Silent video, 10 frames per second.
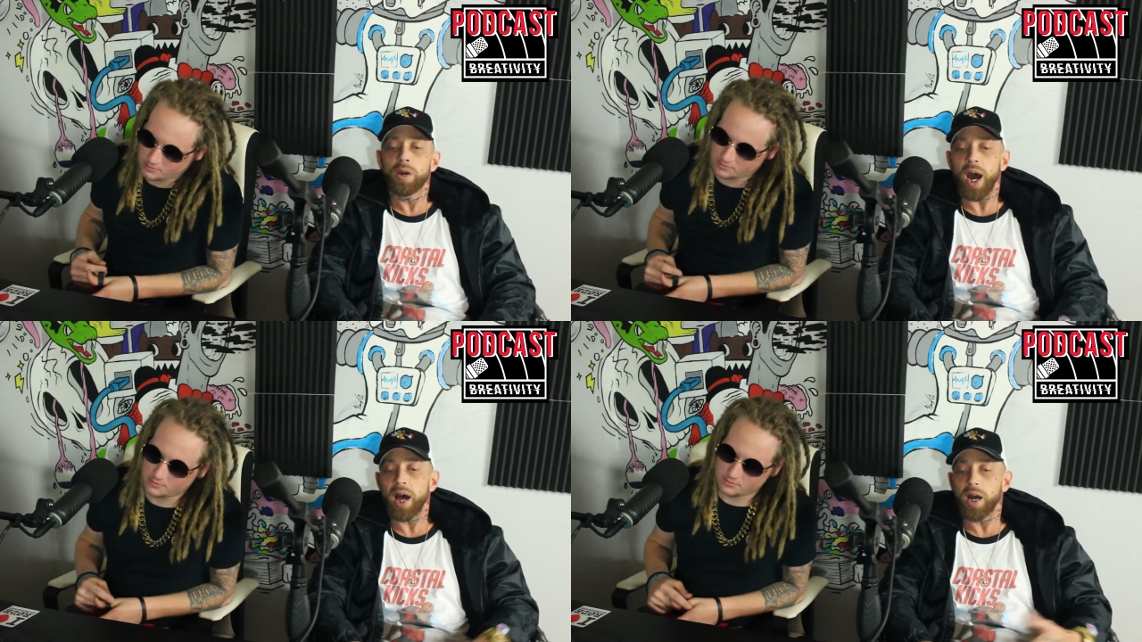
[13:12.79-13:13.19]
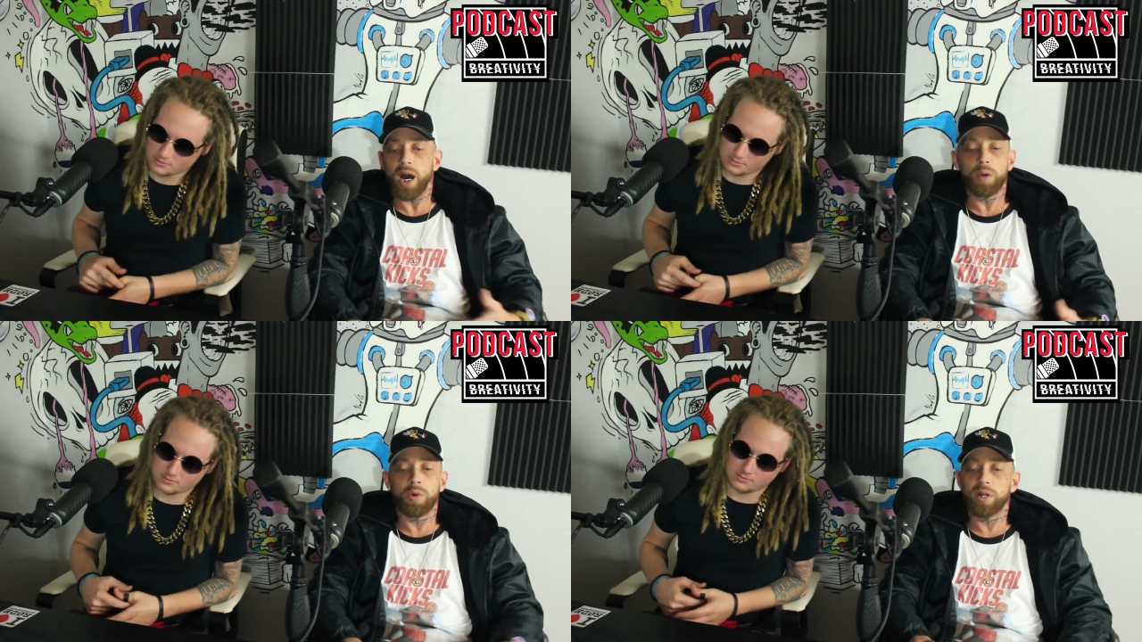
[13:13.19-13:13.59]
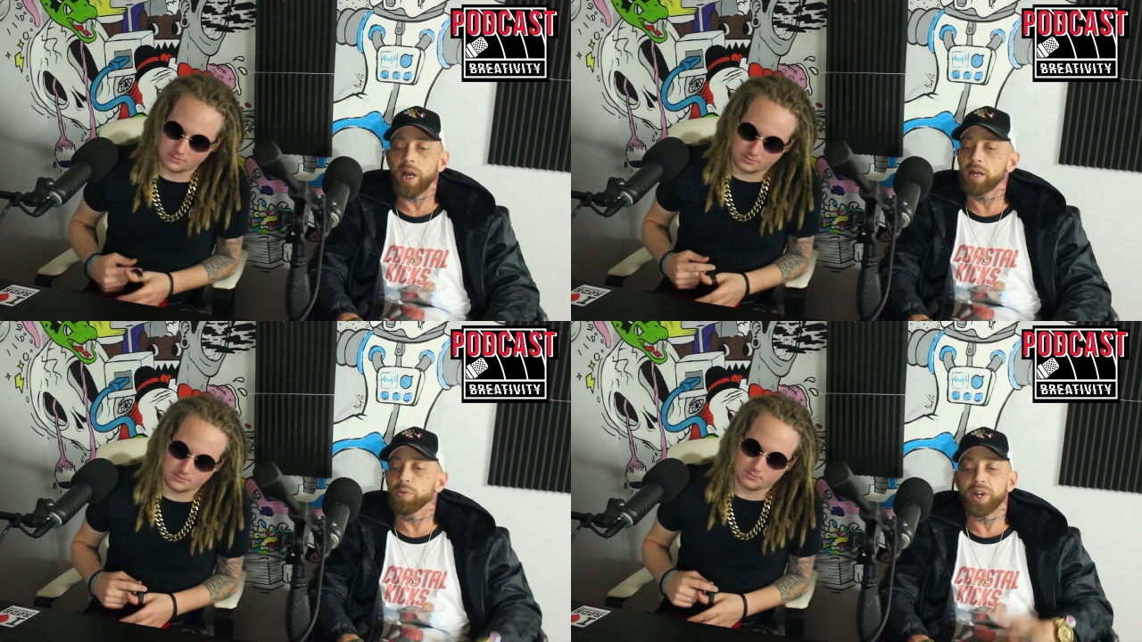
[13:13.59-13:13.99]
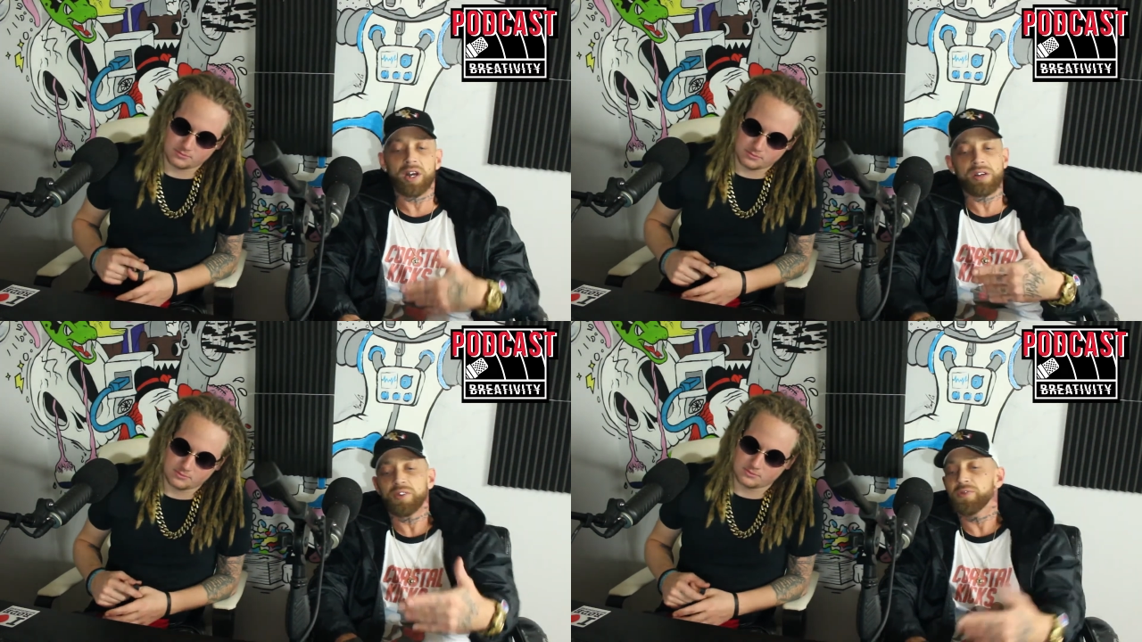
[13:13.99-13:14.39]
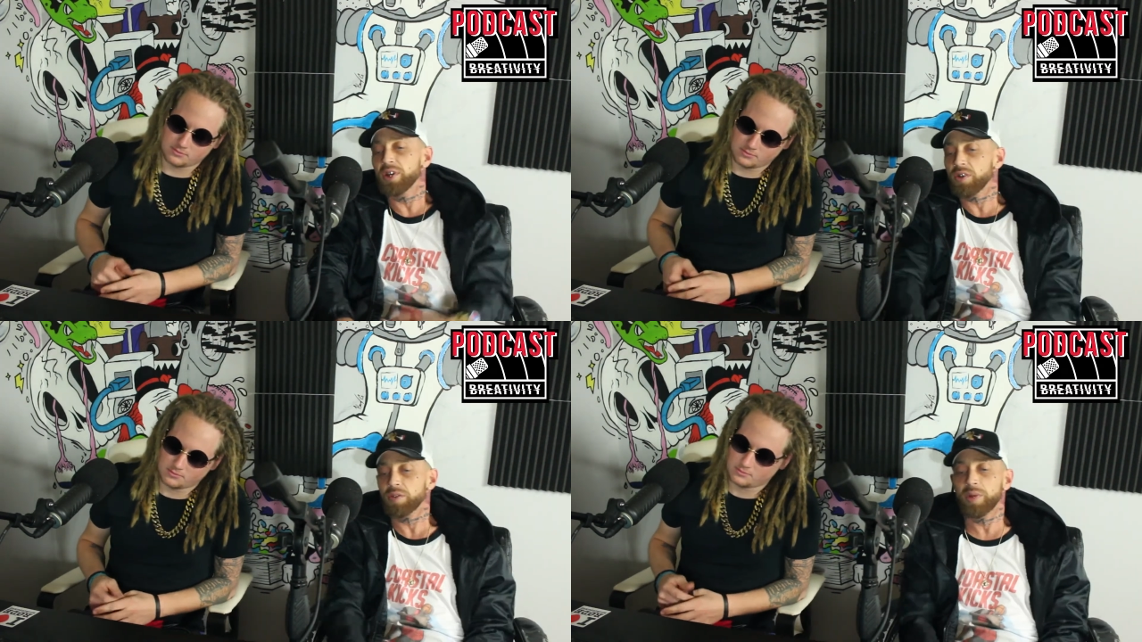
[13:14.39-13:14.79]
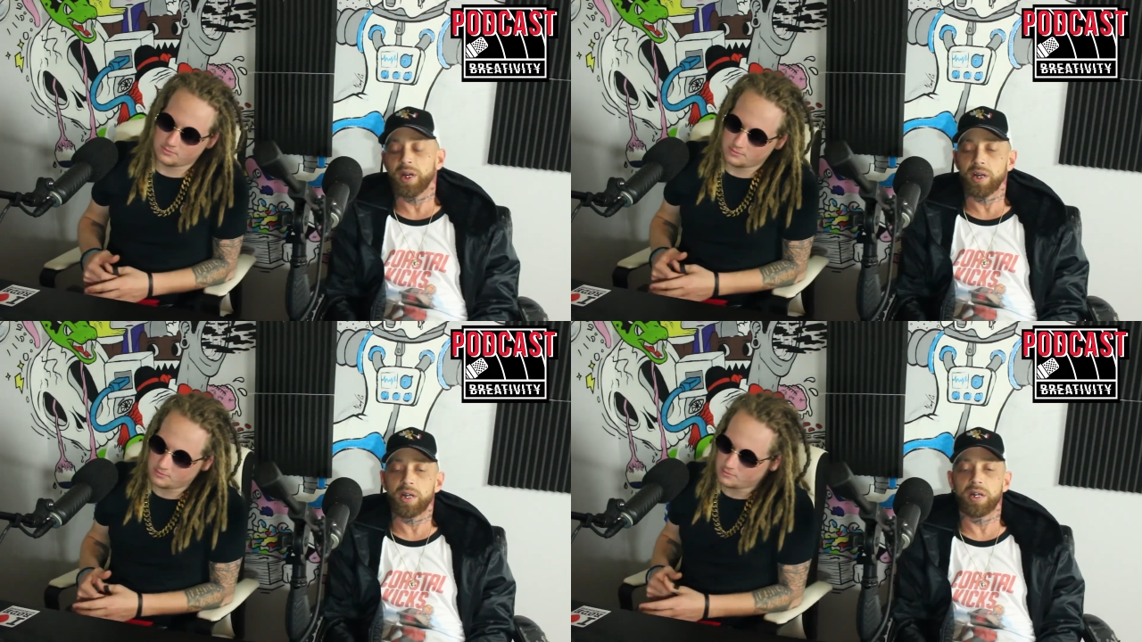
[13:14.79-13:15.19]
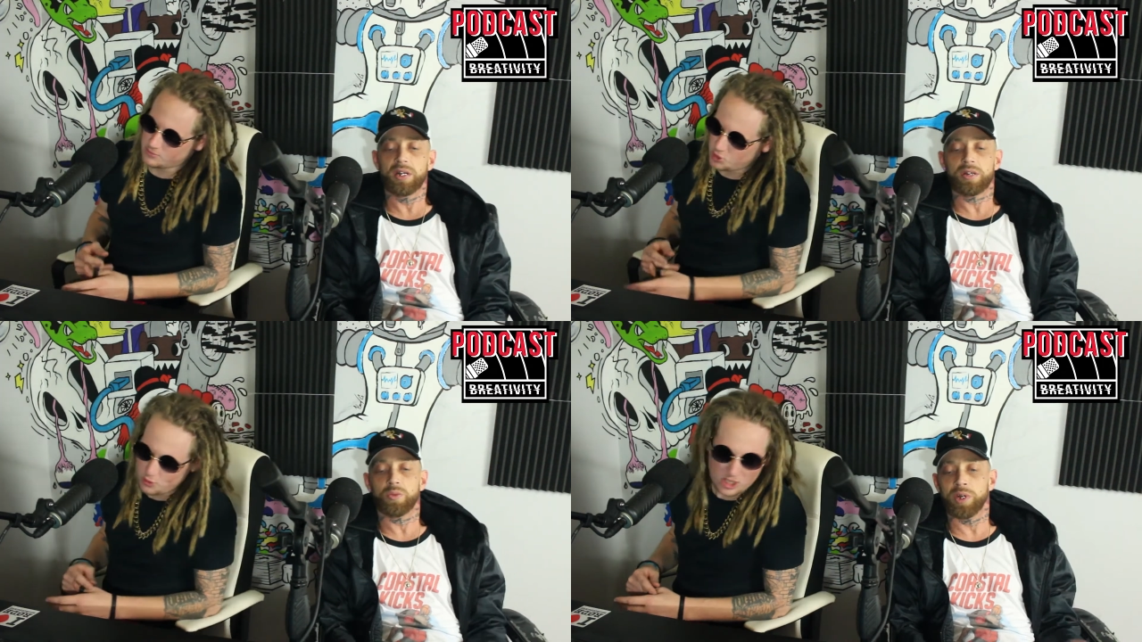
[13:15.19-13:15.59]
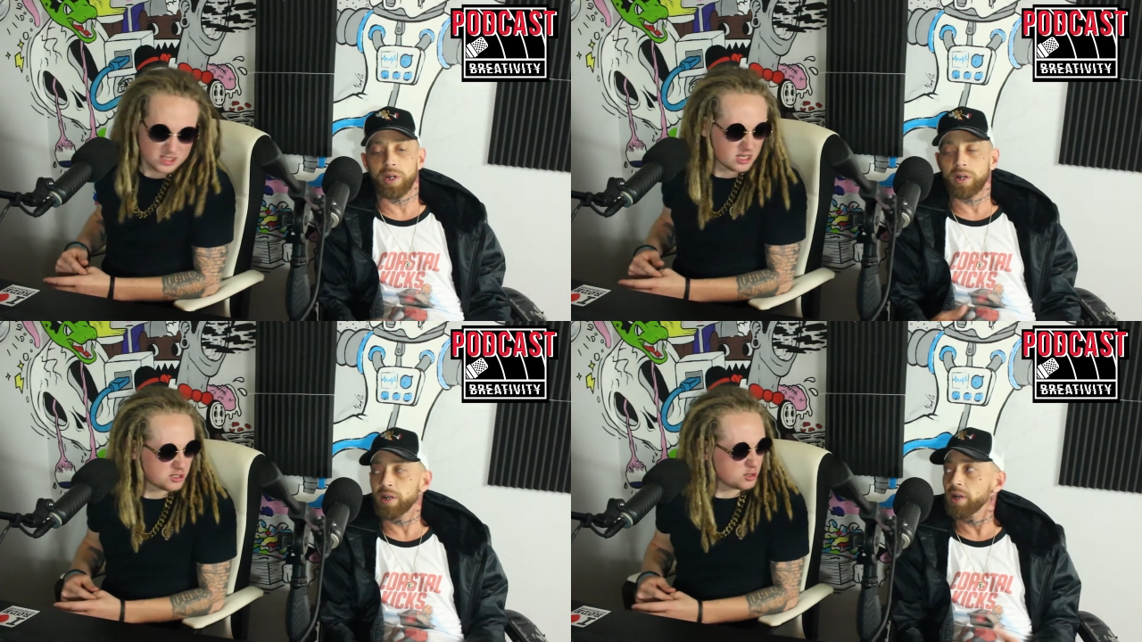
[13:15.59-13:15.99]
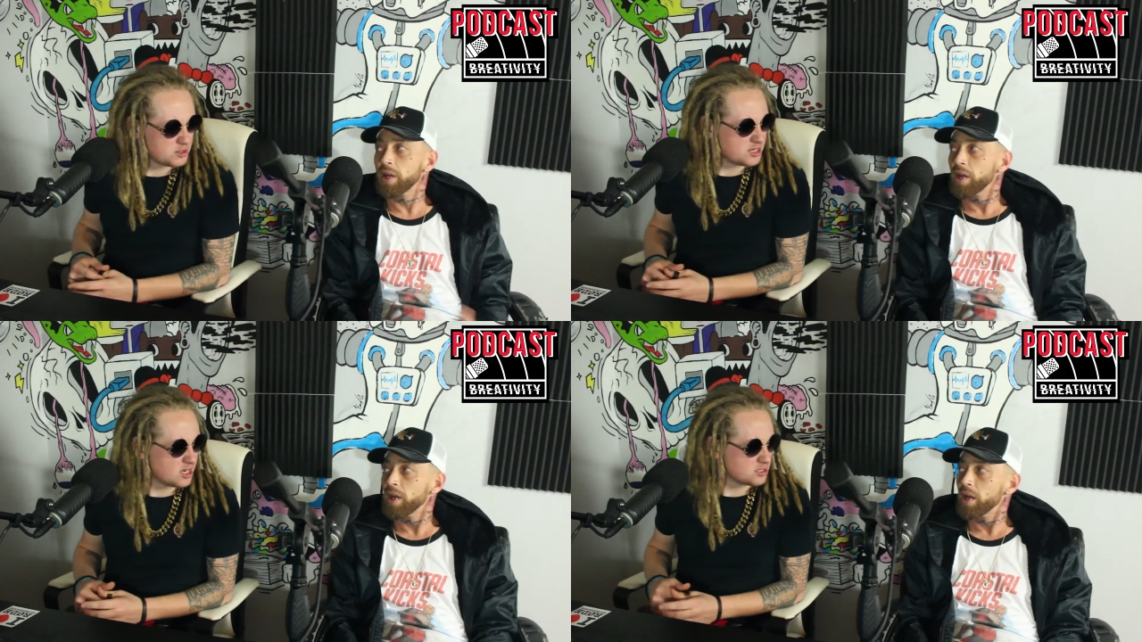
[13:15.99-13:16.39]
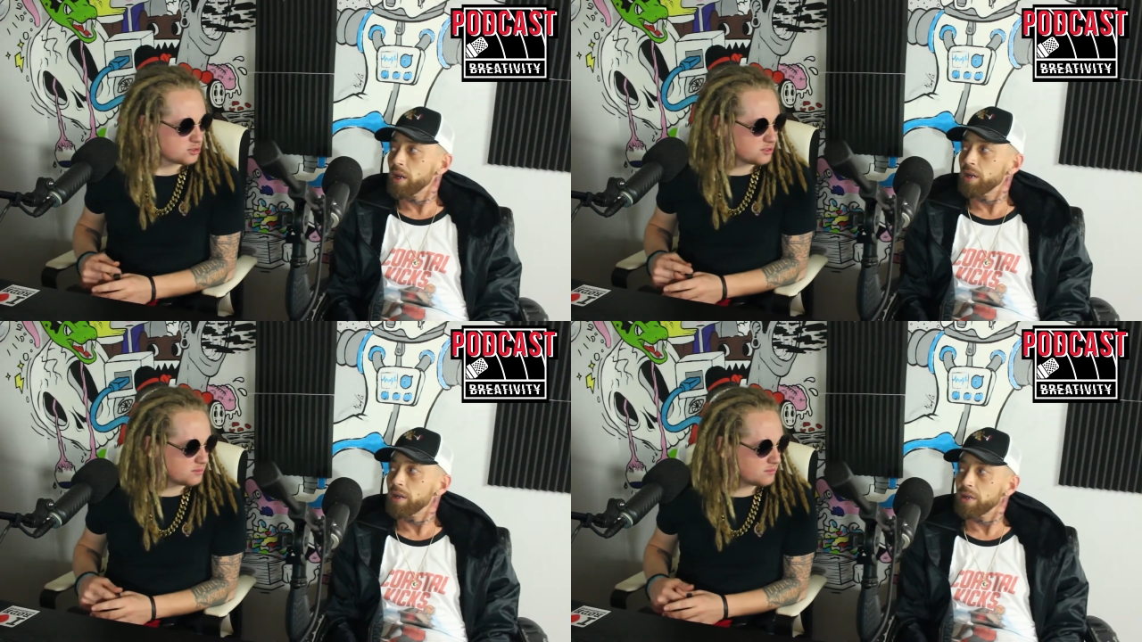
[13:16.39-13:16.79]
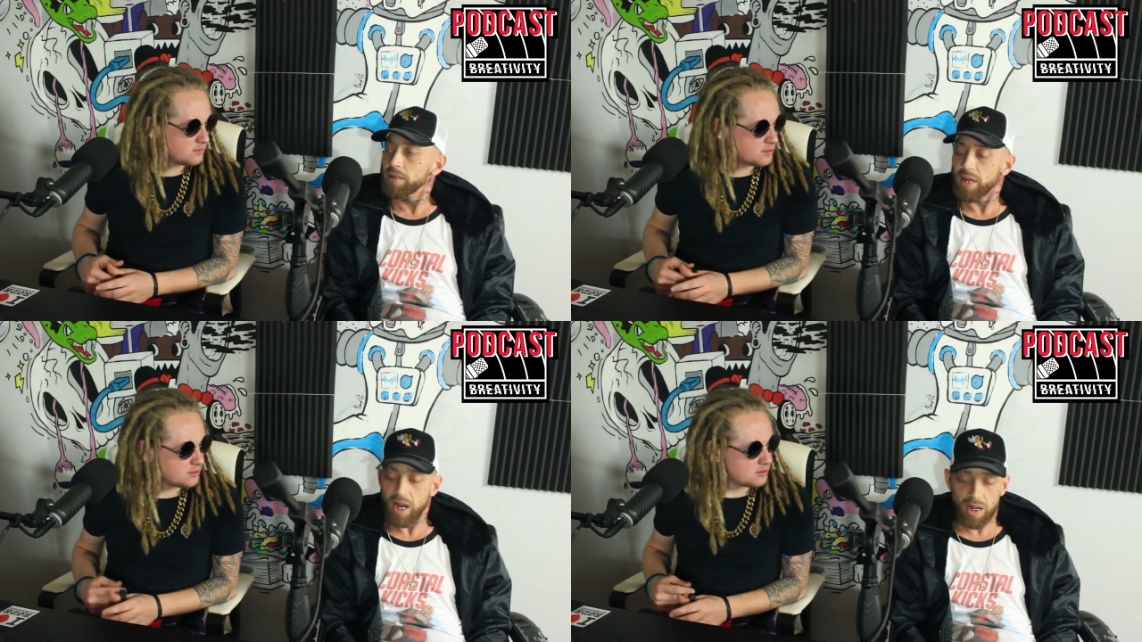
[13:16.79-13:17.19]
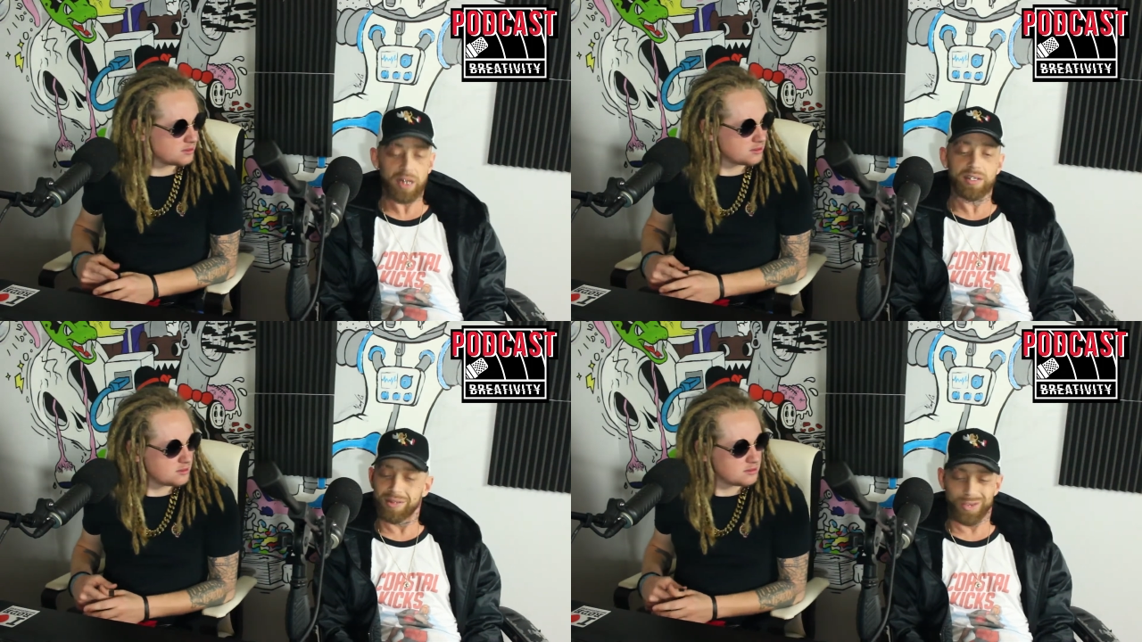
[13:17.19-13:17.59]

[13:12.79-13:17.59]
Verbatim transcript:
Speaker 1: I want, like, when it comes to features, man, and this is probably sound good with Don Tripp. Yeah,